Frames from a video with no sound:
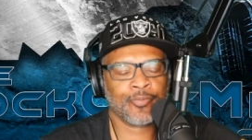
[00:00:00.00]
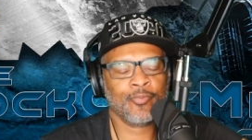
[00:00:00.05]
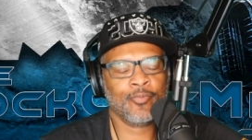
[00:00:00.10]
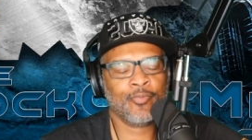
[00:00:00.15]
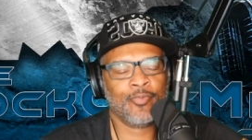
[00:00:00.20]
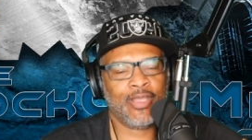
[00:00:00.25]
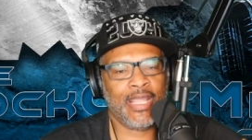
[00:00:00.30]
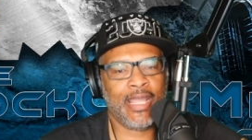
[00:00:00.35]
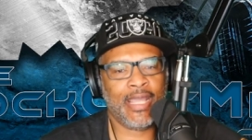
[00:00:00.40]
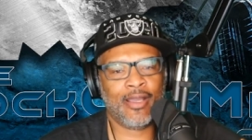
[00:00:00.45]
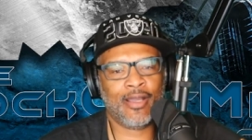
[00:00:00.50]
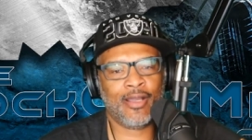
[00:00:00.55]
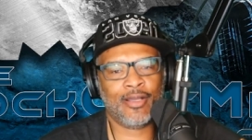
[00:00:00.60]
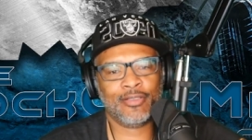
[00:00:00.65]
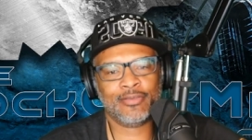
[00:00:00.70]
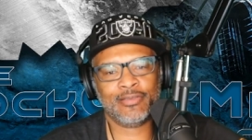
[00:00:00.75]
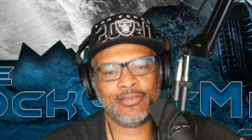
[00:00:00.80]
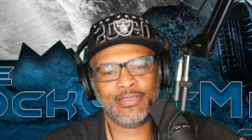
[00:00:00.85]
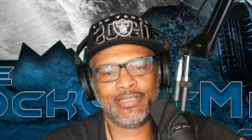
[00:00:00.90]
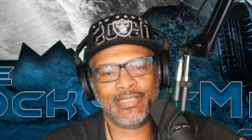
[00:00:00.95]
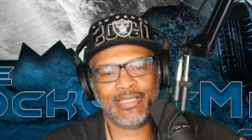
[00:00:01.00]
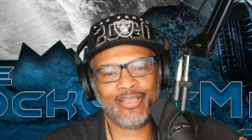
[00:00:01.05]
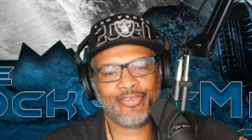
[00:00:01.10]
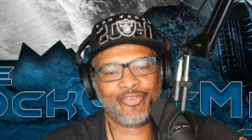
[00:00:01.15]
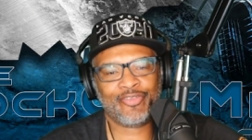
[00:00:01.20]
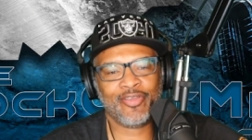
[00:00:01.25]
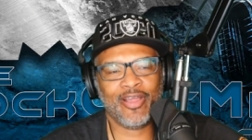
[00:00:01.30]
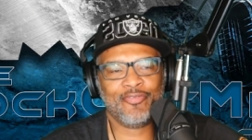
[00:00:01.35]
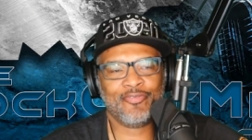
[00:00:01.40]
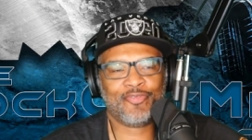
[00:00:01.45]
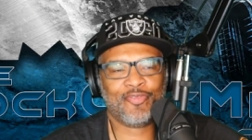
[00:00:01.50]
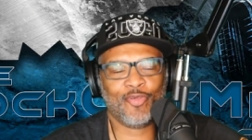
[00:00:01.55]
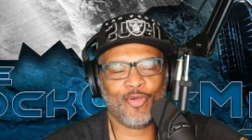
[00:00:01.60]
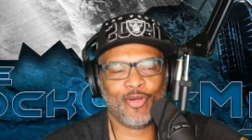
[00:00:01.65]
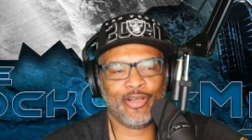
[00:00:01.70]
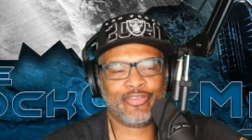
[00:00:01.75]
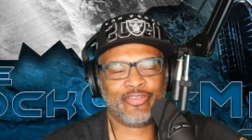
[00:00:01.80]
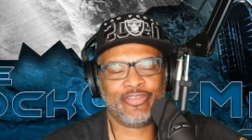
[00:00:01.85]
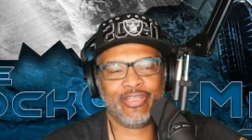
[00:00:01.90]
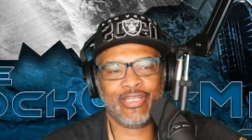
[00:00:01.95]
Now, it's
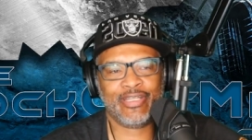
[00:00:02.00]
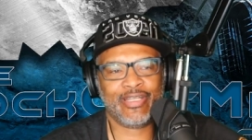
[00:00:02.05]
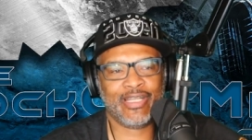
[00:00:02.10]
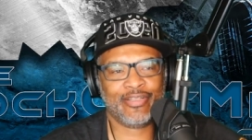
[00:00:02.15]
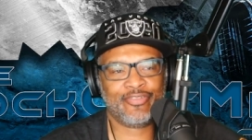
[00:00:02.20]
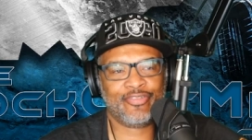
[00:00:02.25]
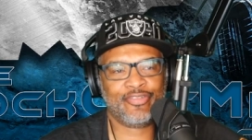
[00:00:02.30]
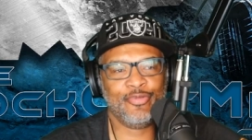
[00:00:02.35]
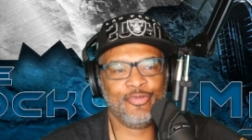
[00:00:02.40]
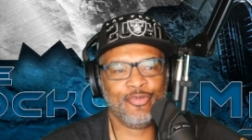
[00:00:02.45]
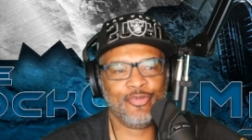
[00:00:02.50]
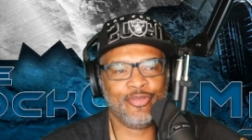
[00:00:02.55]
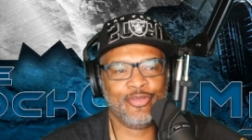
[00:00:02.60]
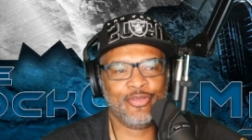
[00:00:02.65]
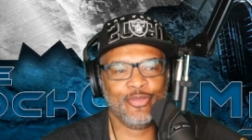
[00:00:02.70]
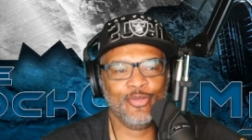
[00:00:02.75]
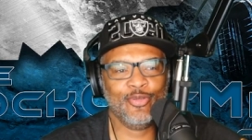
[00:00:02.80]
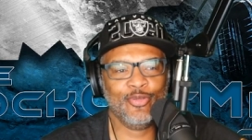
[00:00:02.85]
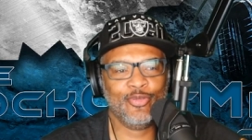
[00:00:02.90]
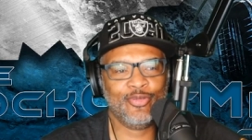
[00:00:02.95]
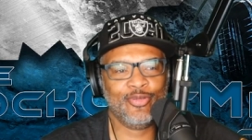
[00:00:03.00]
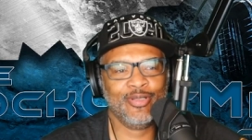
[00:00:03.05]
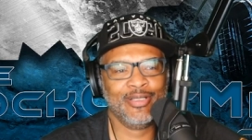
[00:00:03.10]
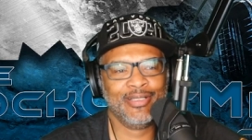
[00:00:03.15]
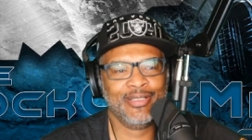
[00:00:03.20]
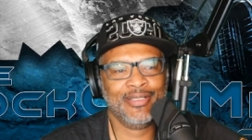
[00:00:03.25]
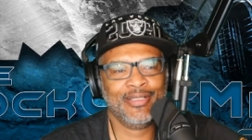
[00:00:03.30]
unfortunate that you do